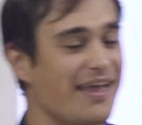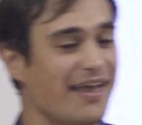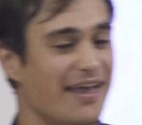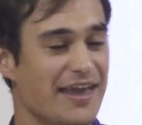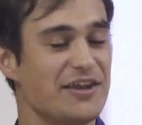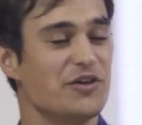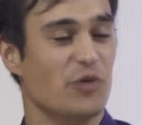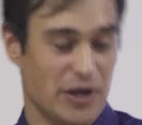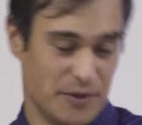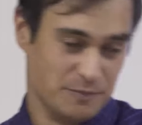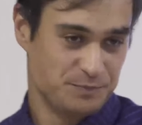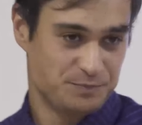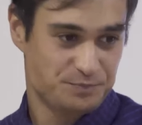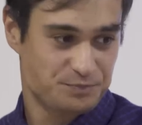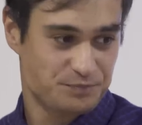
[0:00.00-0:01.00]
Anyway,
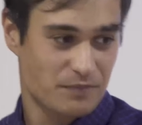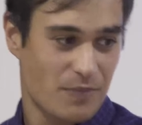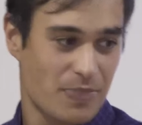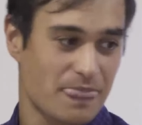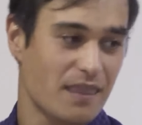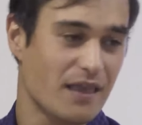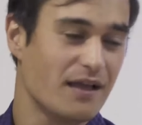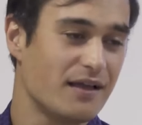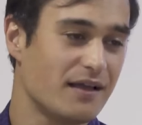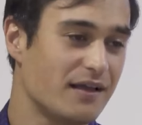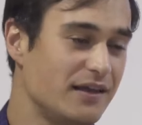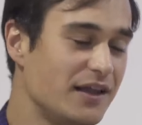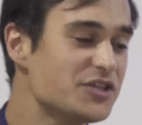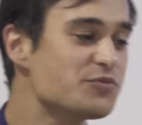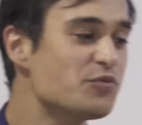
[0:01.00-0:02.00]

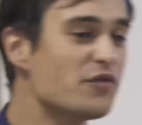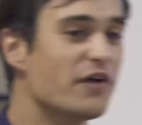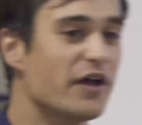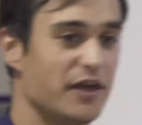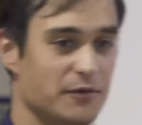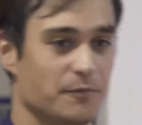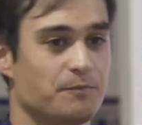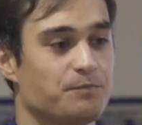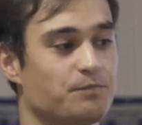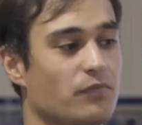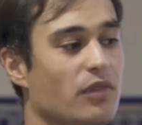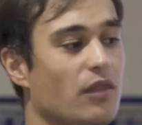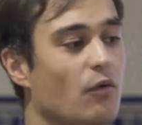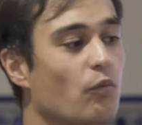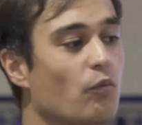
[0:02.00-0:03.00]
let's move ahead.
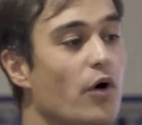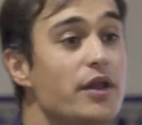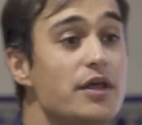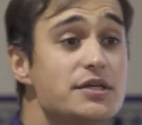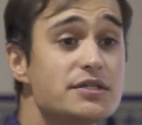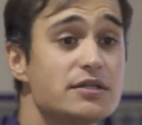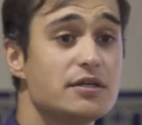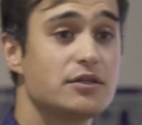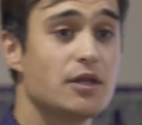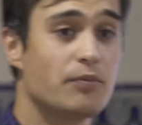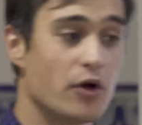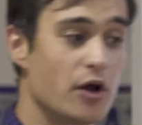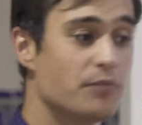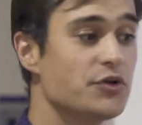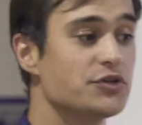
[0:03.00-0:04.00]
What is the
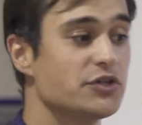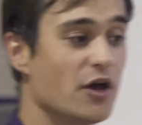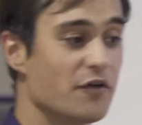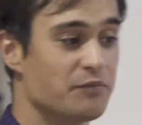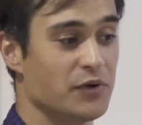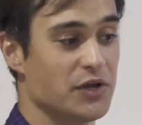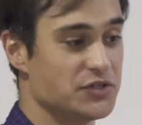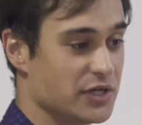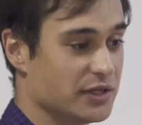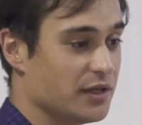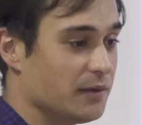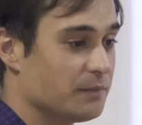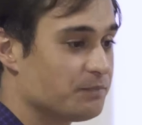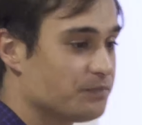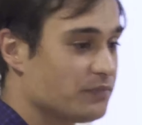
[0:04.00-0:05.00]
purpose of
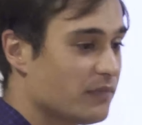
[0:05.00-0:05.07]
projecting?